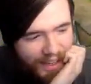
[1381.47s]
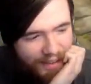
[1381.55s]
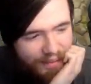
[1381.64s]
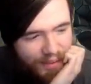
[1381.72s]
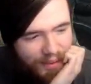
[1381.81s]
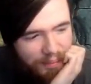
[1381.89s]

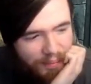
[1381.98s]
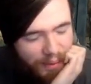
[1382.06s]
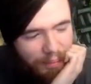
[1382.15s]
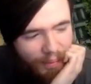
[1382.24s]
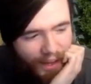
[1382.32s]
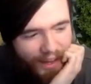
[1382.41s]
have to, to
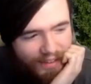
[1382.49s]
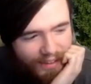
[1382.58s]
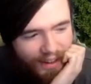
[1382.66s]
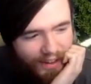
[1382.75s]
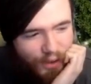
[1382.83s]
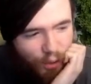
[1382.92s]
play a
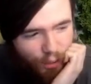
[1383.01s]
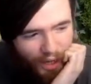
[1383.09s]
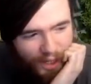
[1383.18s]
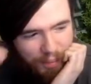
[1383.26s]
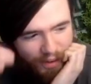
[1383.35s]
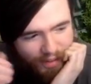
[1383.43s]
deck to
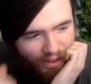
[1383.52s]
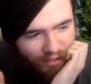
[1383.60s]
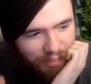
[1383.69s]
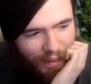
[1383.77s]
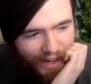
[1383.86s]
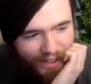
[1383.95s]
rank myself
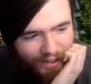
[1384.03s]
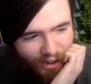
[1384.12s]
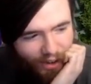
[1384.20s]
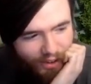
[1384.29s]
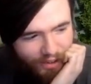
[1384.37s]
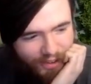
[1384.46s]
back
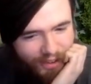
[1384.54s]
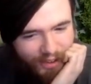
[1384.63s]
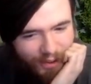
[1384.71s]
down